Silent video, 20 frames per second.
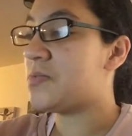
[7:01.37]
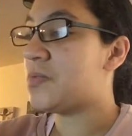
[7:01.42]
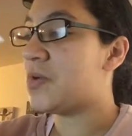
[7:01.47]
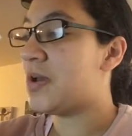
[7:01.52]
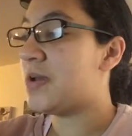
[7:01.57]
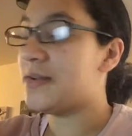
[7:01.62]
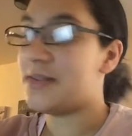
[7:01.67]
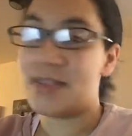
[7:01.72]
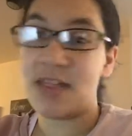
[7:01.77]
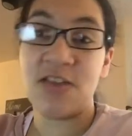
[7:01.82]

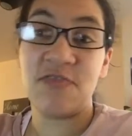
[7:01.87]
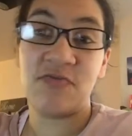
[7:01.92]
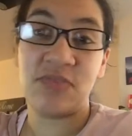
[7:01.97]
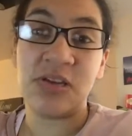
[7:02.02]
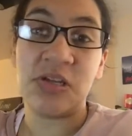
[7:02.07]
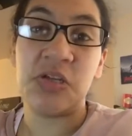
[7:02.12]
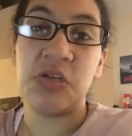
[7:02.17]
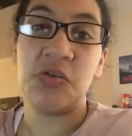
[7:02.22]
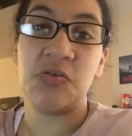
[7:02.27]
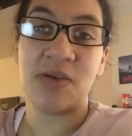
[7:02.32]
words every
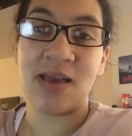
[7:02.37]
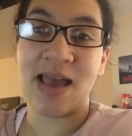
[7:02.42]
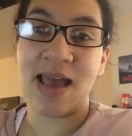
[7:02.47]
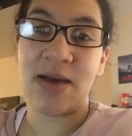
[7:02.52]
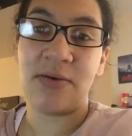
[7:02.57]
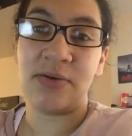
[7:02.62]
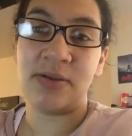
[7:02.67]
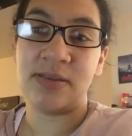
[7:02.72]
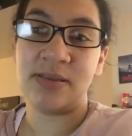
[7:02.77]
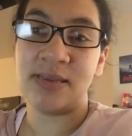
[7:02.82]
two
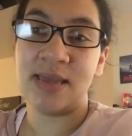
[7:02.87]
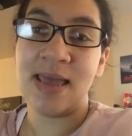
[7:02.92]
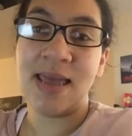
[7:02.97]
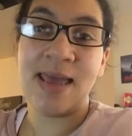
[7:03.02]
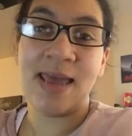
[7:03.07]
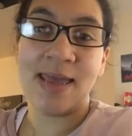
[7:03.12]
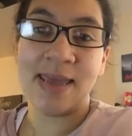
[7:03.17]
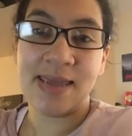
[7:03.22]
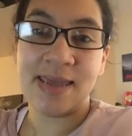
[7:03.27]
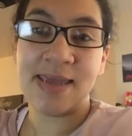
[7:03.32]
hours
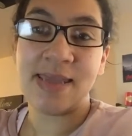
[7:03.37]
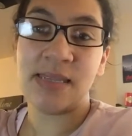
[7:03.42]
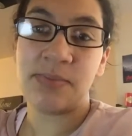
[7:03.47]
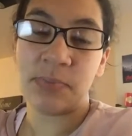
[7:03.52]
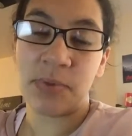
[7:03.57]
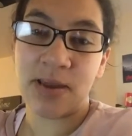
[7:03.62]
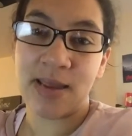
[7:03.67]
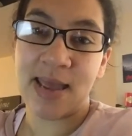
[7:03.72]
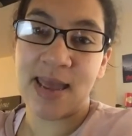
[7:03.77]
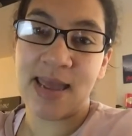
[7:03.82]
is
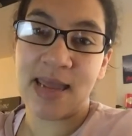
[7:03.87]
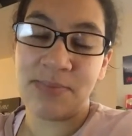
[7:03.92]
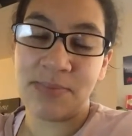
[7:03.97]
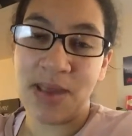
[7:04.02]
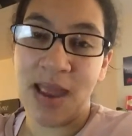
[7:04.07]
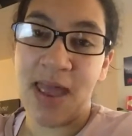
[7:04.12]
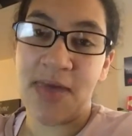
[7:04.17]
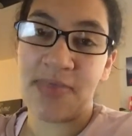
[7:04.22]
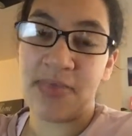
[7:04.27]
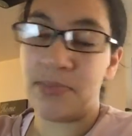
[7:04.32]
my aim
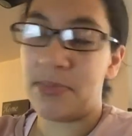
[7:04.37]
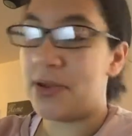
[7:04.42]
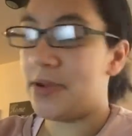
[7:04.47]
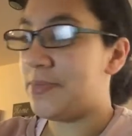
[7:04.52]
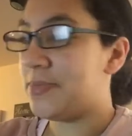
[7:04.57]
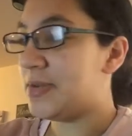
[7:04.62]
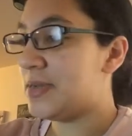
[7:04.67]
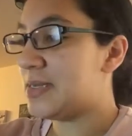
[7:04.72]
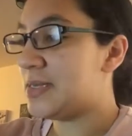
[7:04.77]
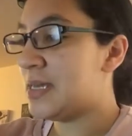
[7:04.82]
at the
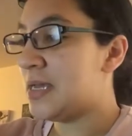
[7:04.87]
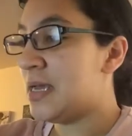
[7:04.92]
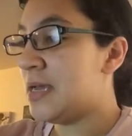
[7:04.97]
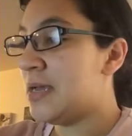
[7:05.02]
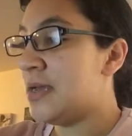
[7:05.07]
moment